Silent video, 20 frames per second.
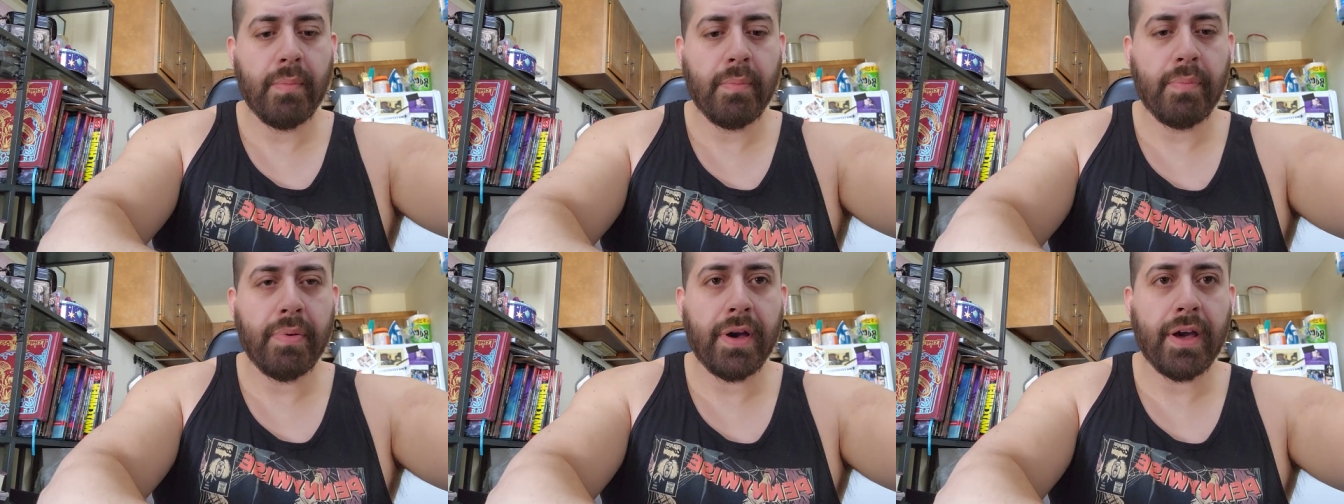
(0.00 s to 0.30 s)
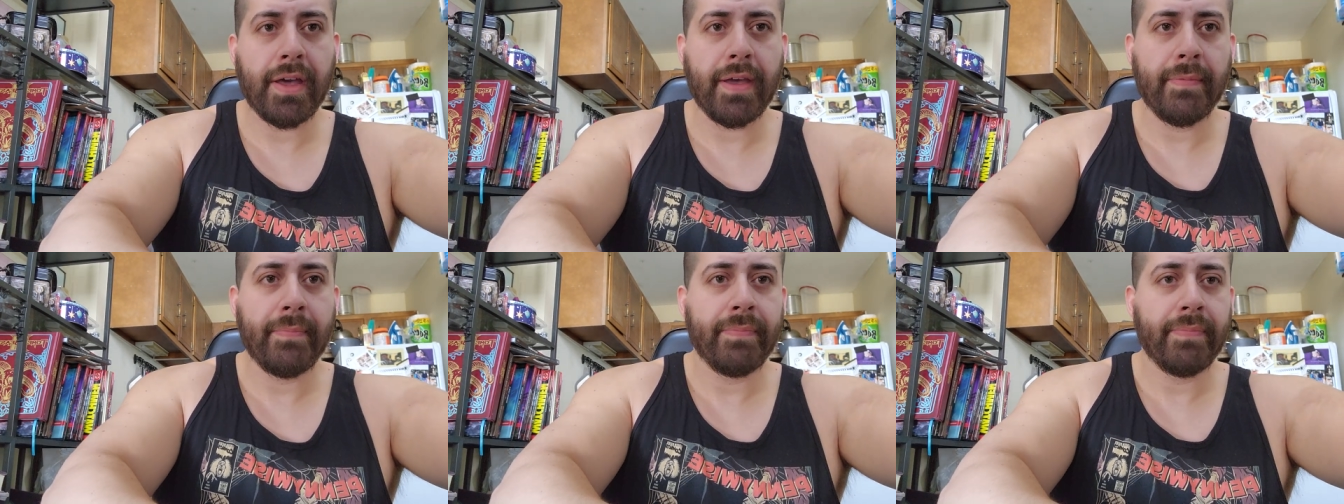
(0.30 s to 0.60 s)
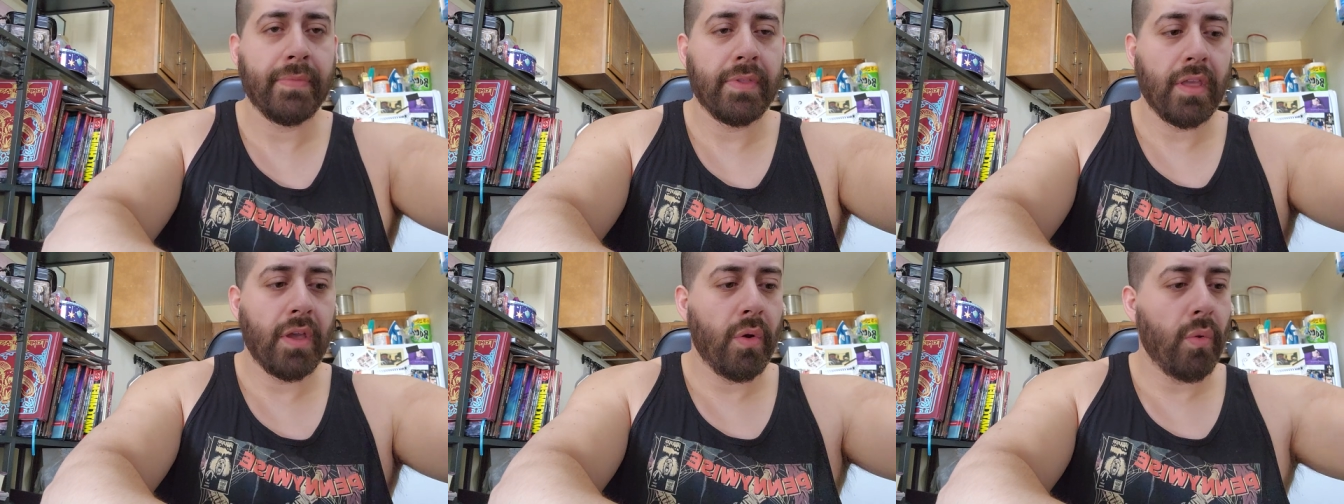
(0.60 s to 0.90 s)
But
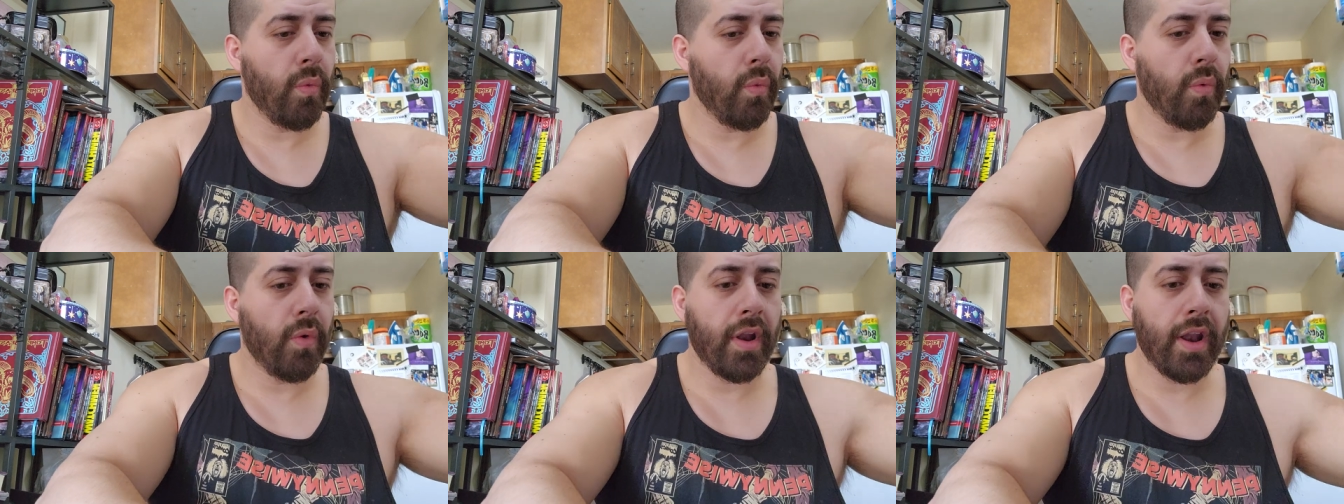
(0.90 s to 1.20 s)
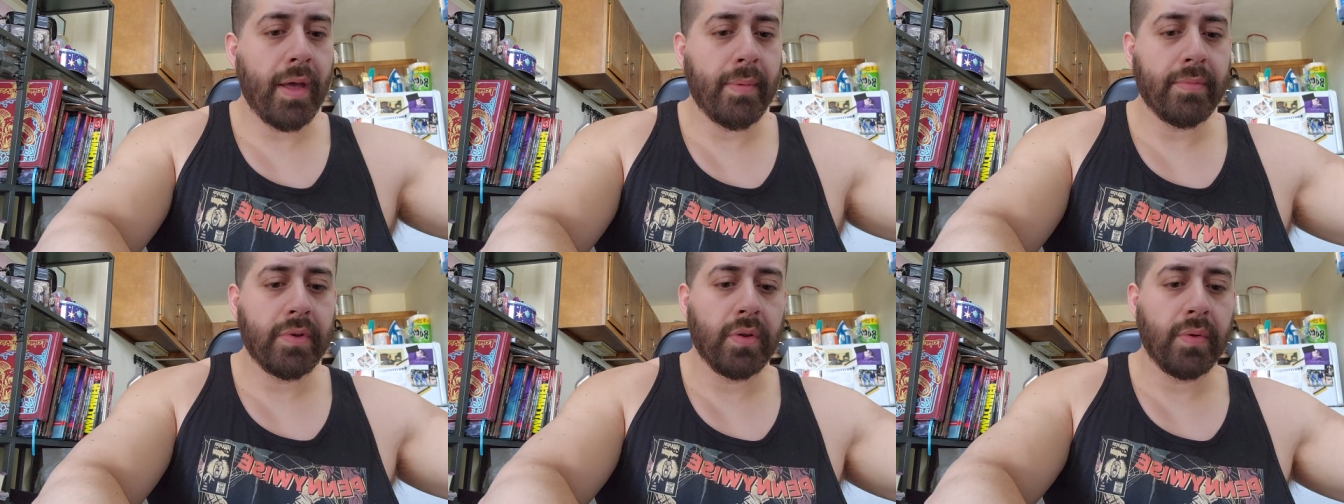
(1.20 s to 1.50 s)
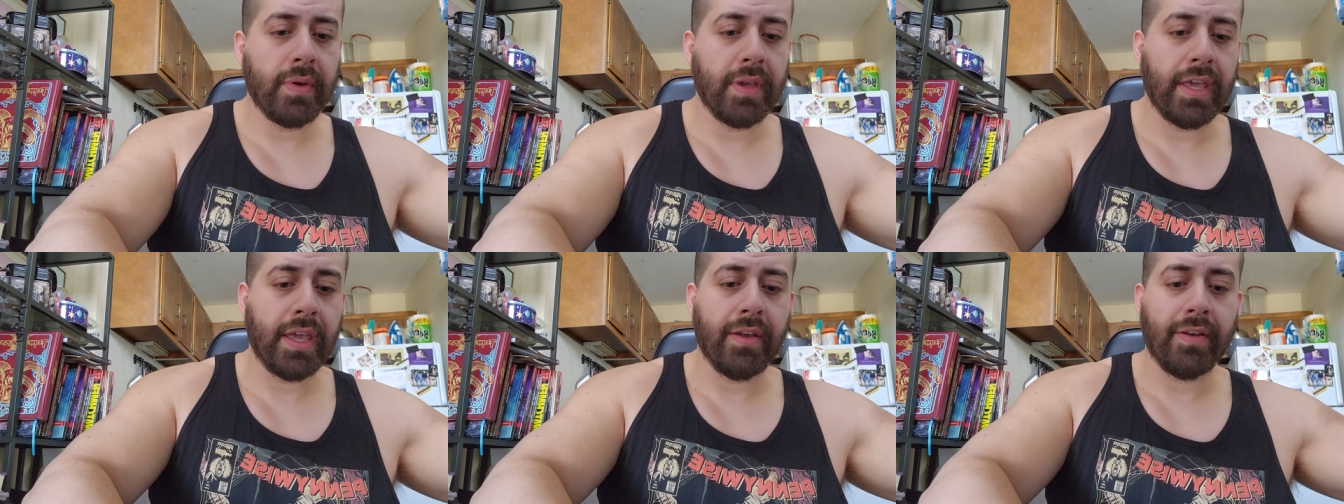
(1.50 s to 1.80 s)
what I'm
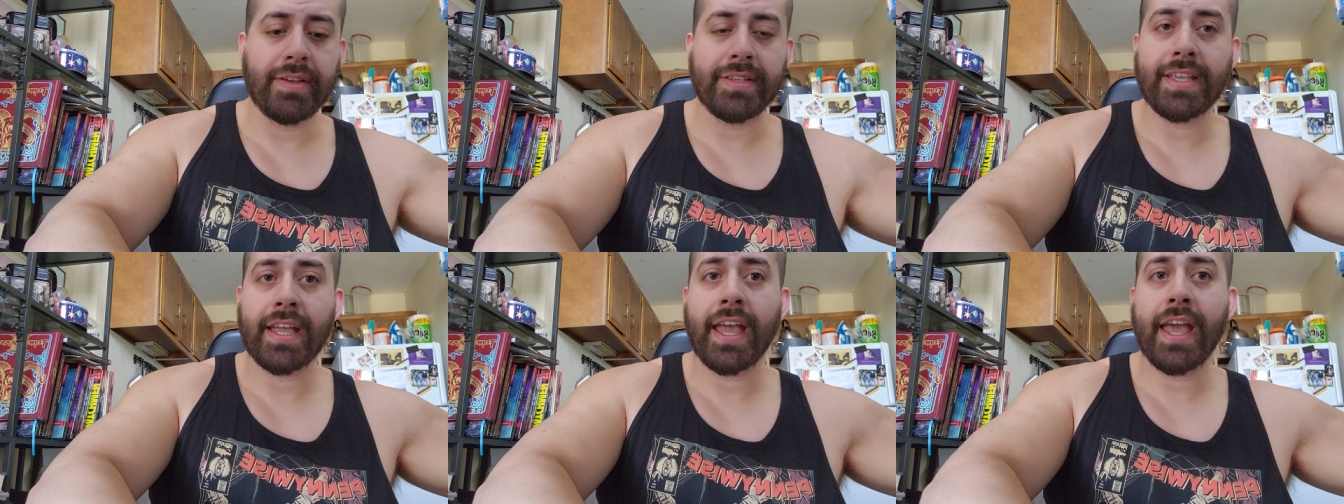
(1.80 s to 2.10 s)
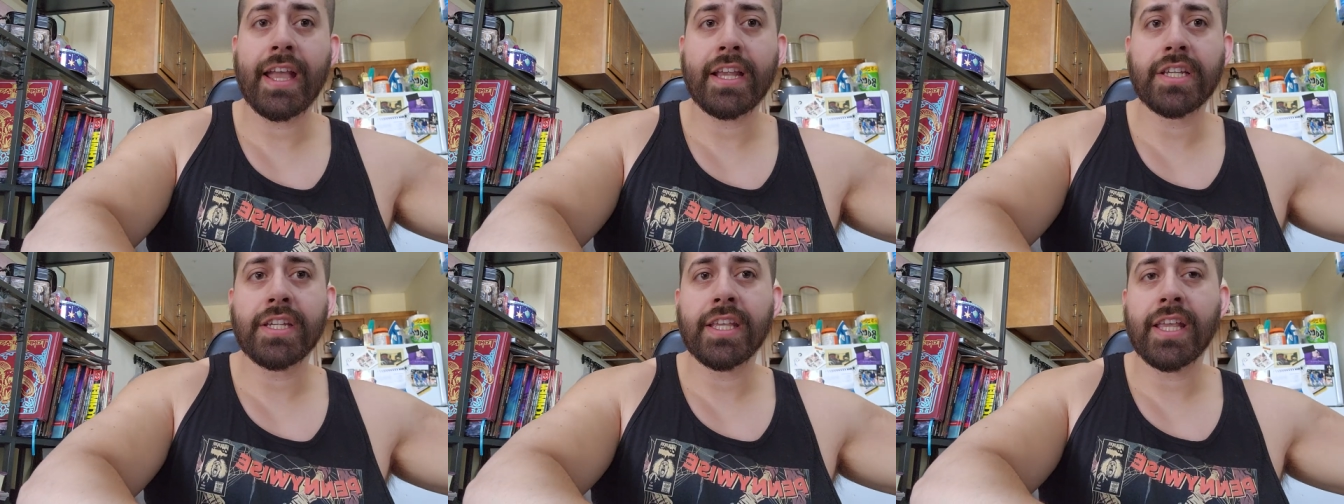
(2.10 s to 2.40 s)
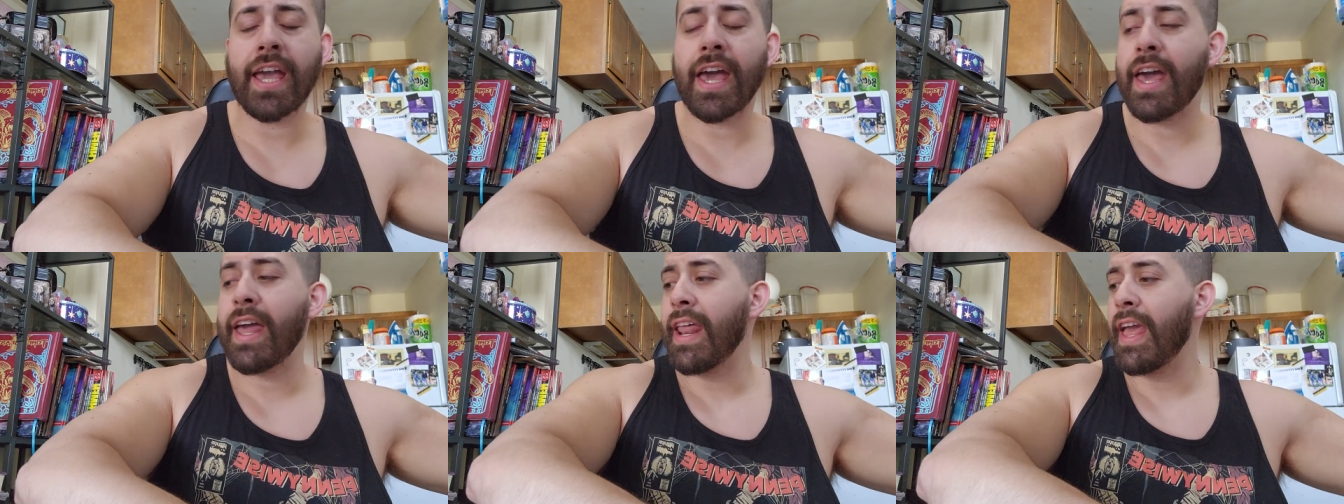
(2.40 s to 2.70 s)
doing here is I actually
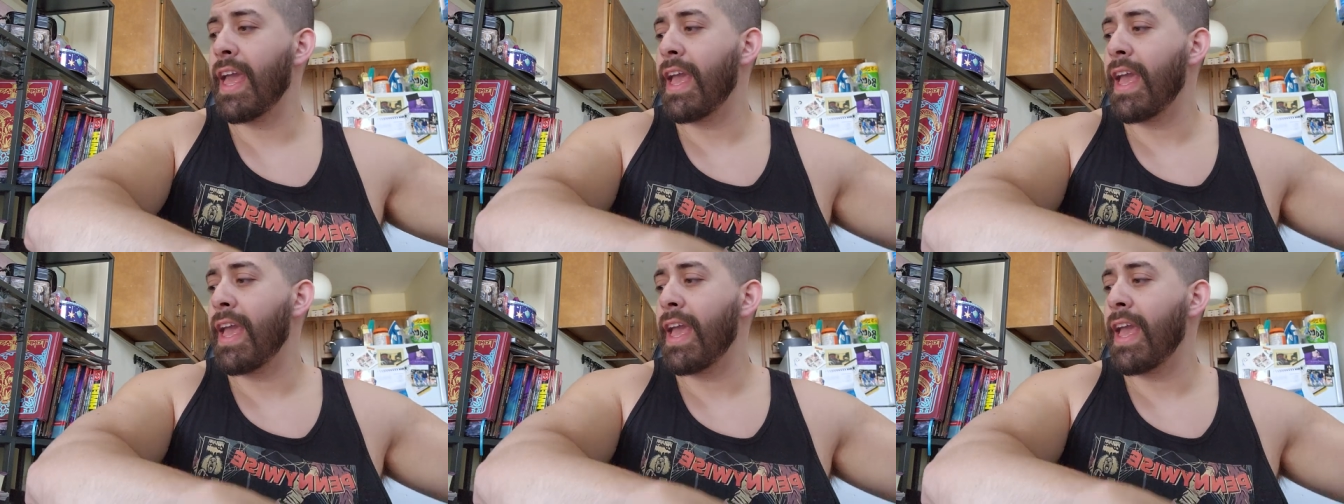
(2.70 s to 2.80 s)
got